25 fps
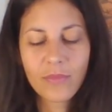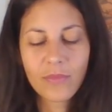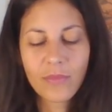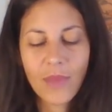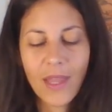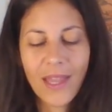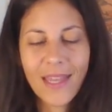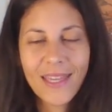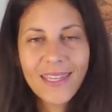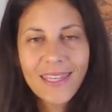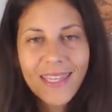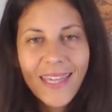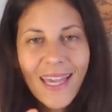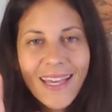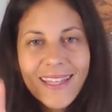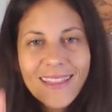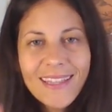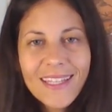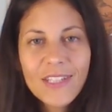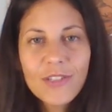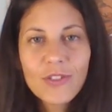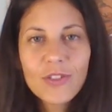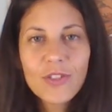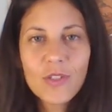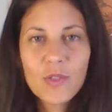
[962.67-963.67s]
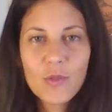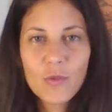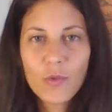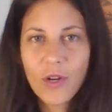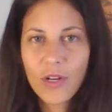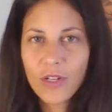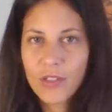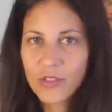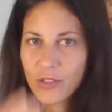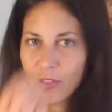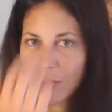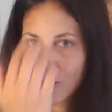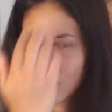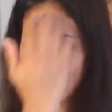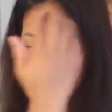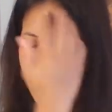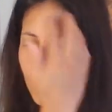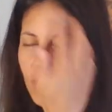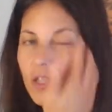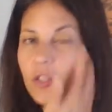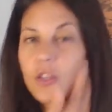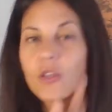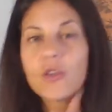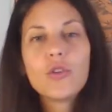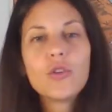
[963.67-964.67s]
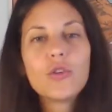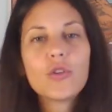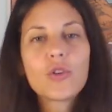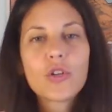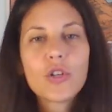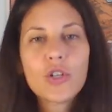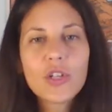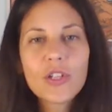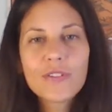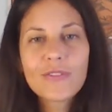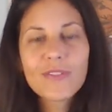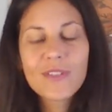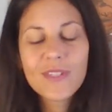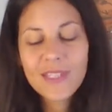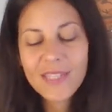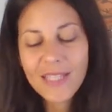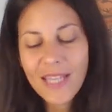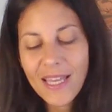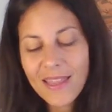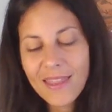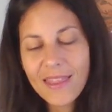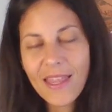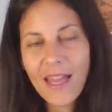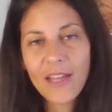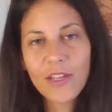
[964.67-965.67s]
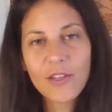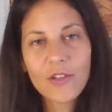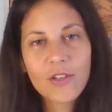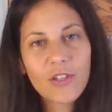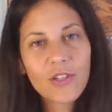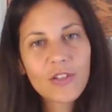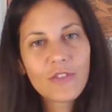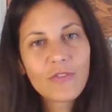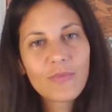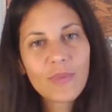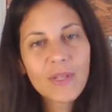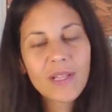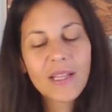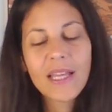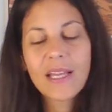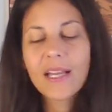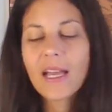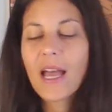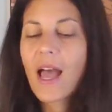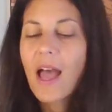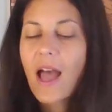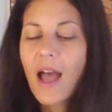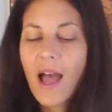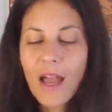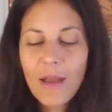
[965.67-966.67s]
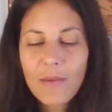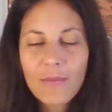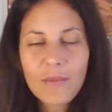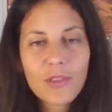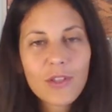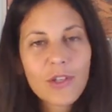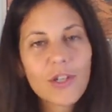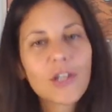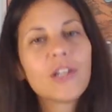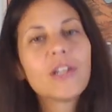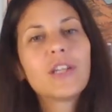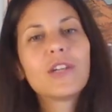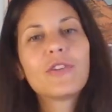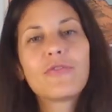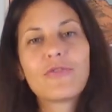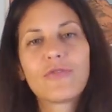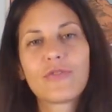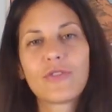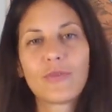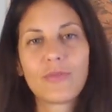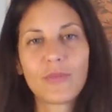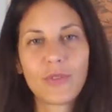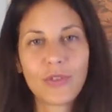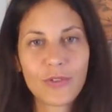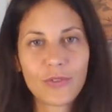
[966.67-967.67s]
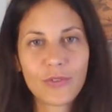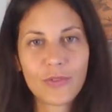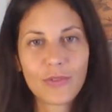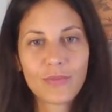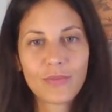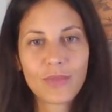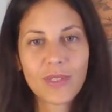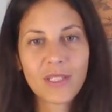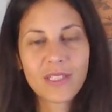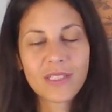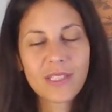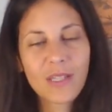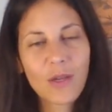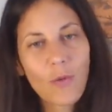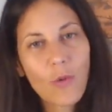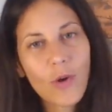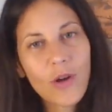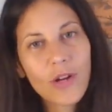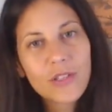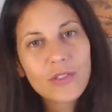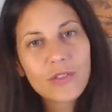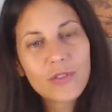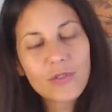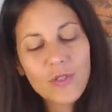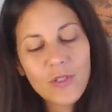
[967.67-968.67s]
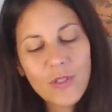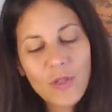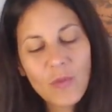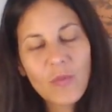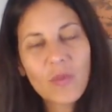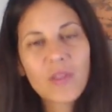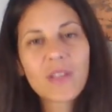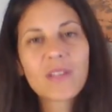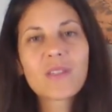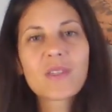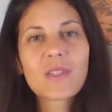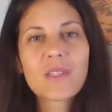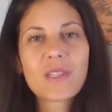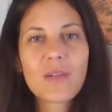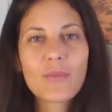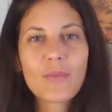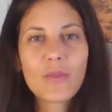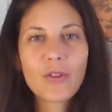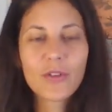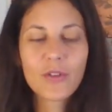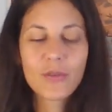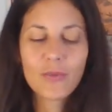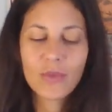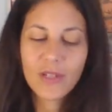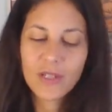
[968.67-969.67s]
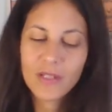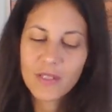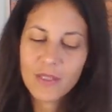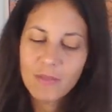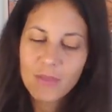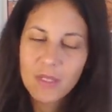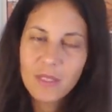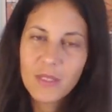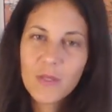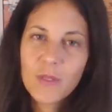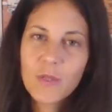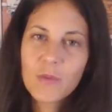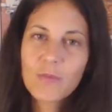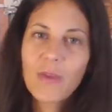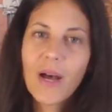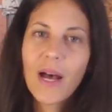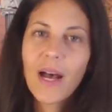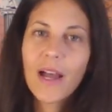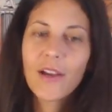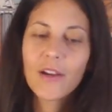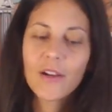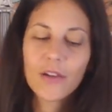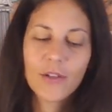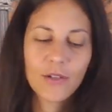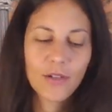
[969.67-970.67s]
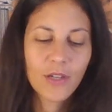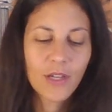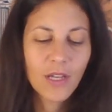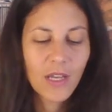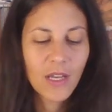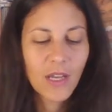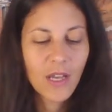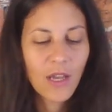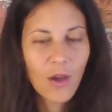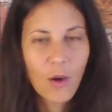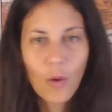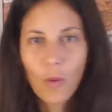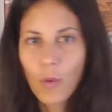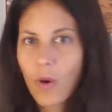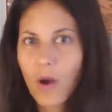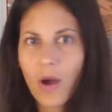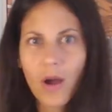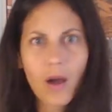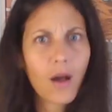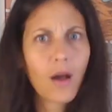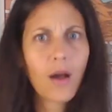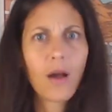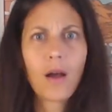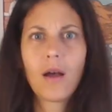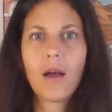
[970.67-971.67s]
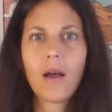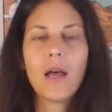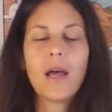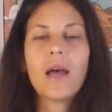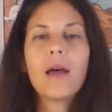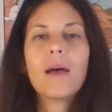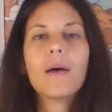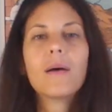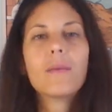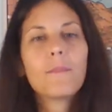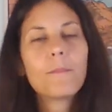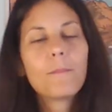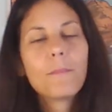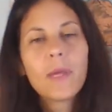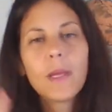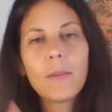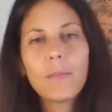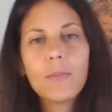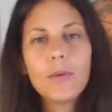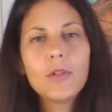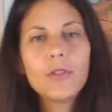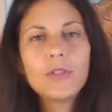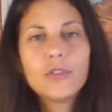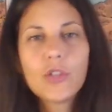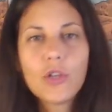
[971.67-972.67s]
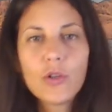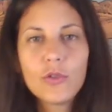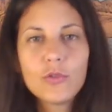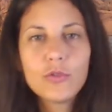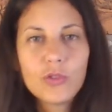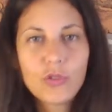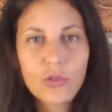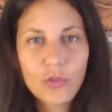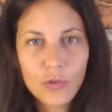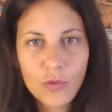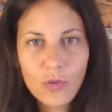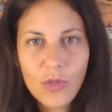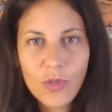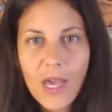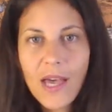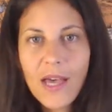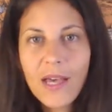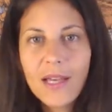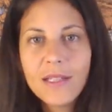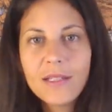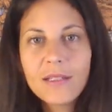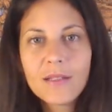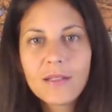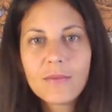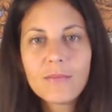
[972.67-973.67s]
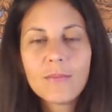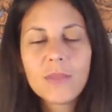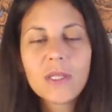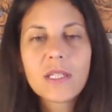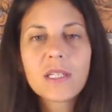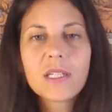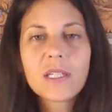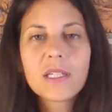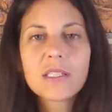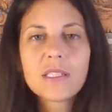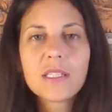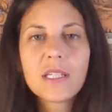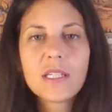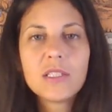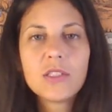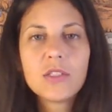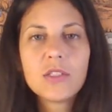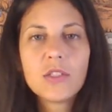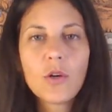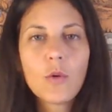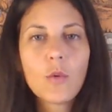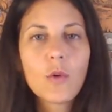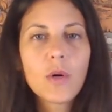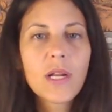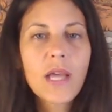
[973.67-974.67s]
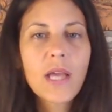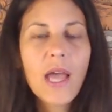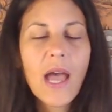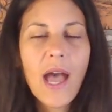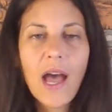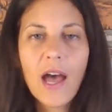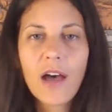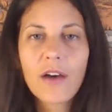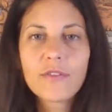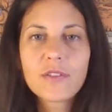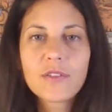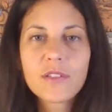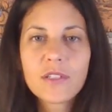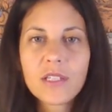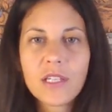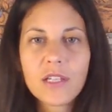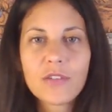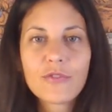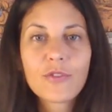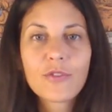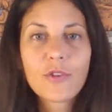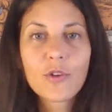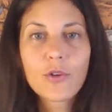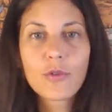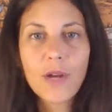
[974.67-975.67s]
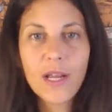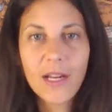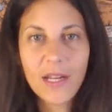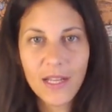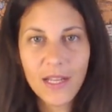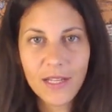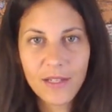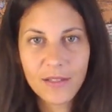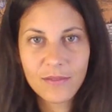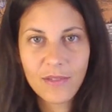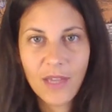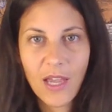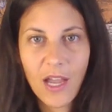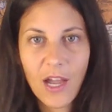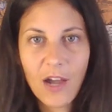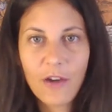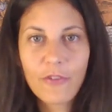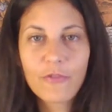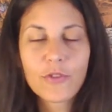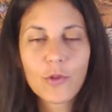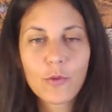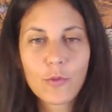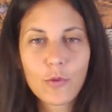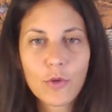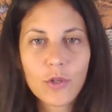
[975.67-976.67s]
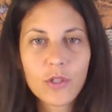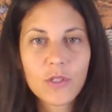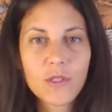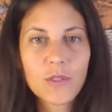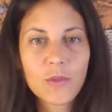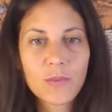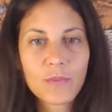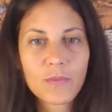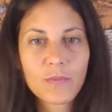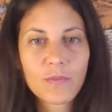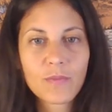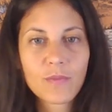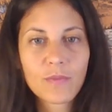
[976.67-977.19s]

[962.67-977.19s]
I get that you just wanted to learn, but it, you could have said that. You could have been like, I'm learning from you because I want to do something similar because I'm inspired. People don't do that because they don't want to have to give credit afterwards.